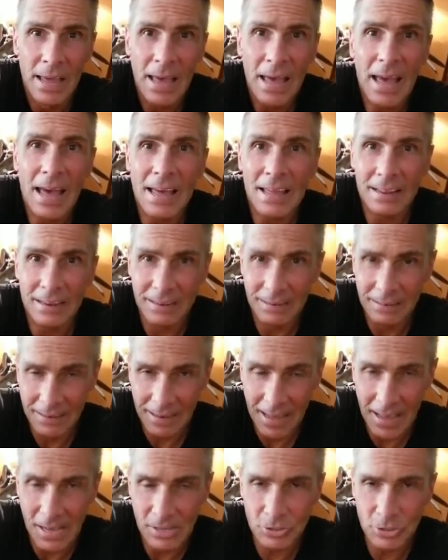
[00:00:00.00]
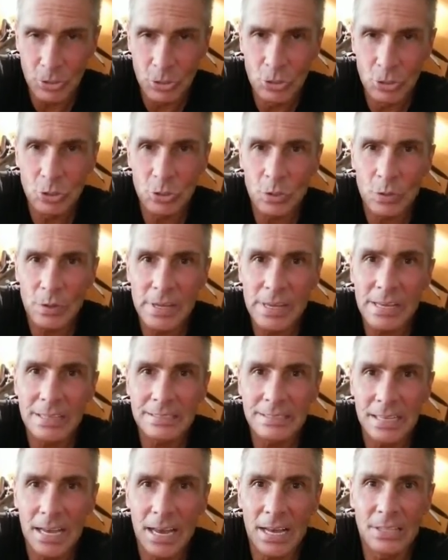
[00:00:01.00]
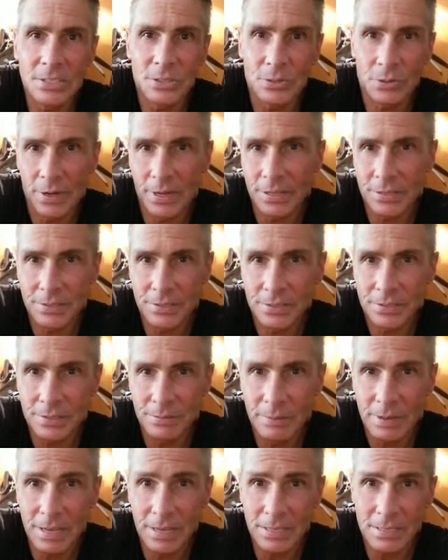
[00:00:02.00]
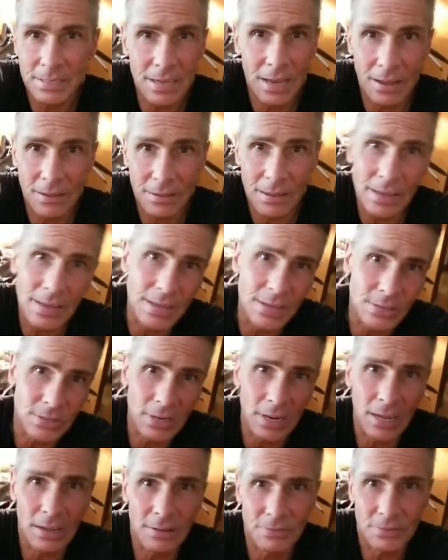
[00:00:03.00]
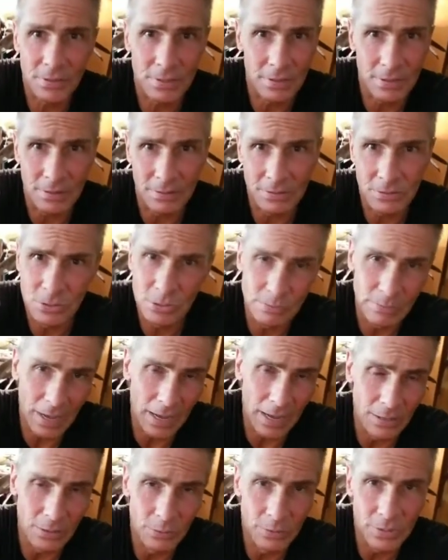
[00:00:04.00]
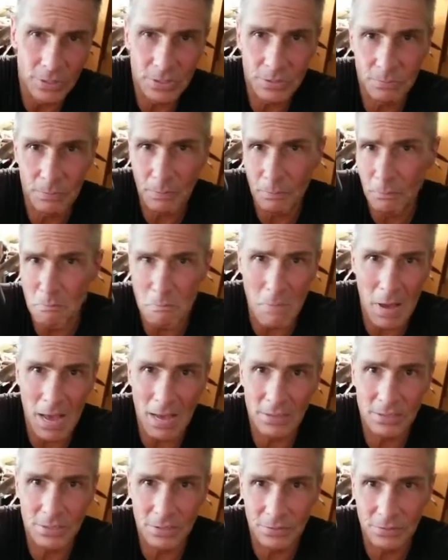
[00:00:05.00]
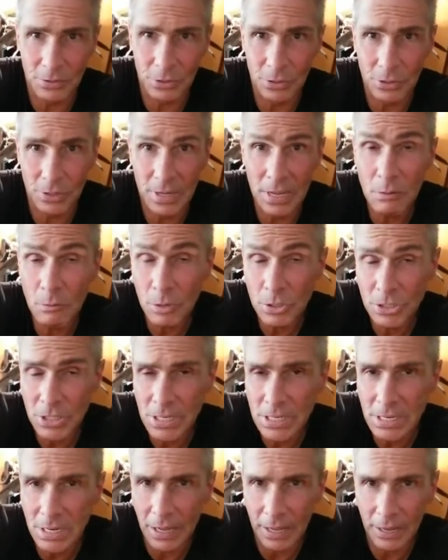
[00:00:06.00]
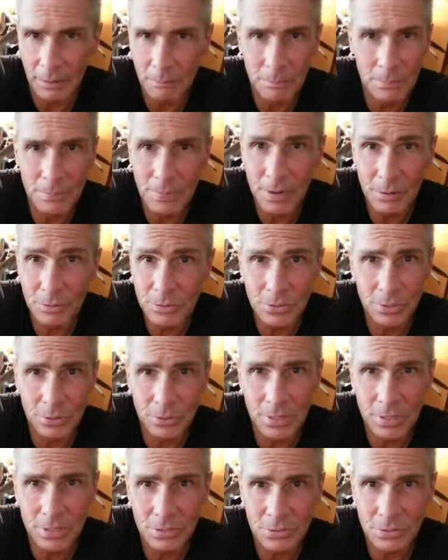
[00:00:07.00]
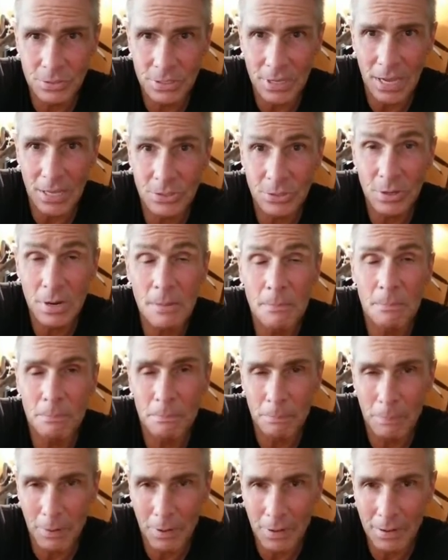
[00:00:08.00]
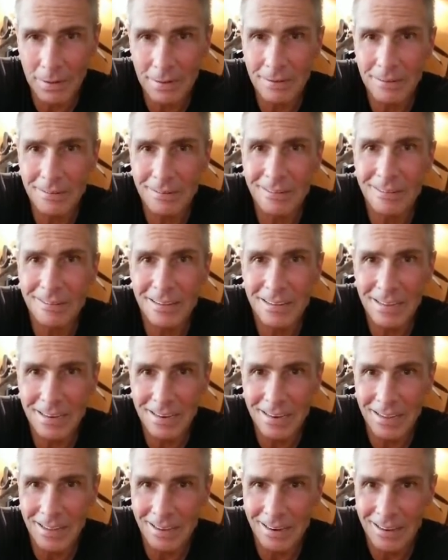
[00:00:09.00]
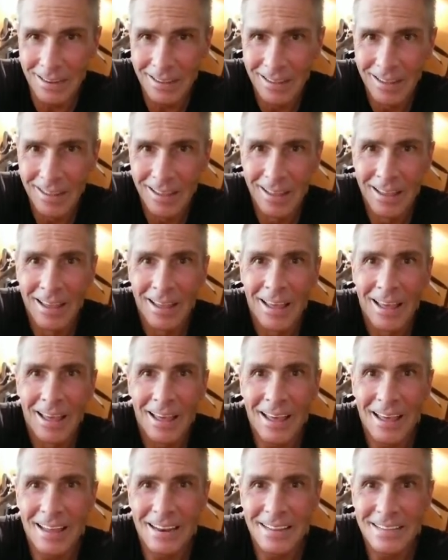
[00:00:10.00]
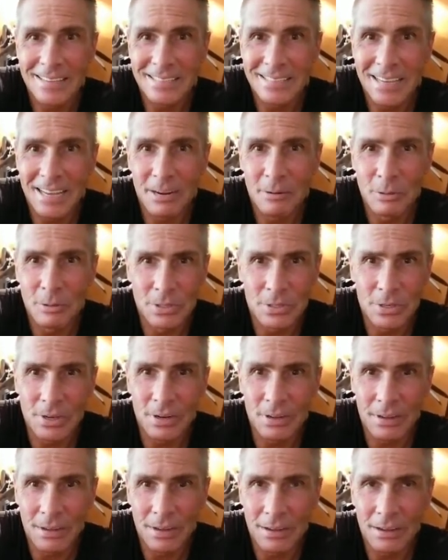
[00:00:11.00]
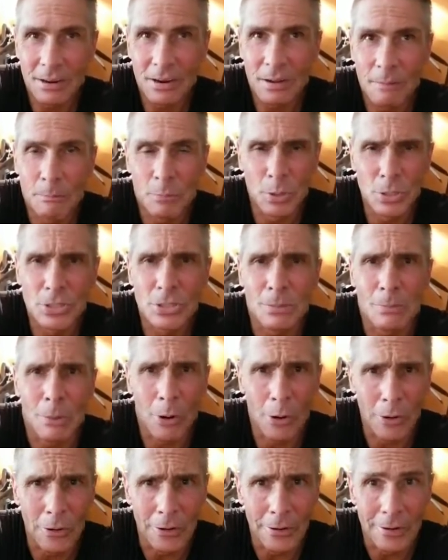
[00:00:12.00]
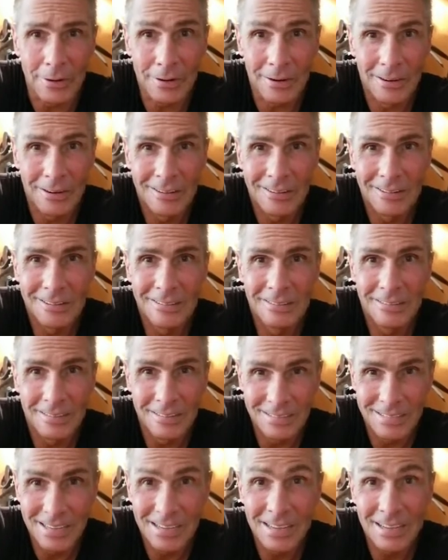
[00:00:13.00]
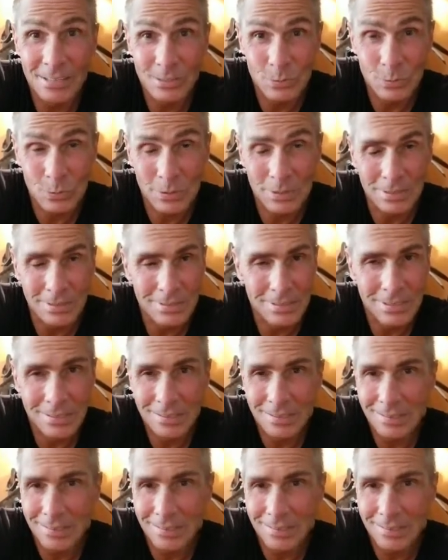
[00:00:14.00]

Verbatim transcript: And as usual, he exaggerates to make it sound like he's going to have to do battle with this massive hurricane, which he did. There was no need to exaggerate it, but he did and he said it was gonna put some hurt, is his words,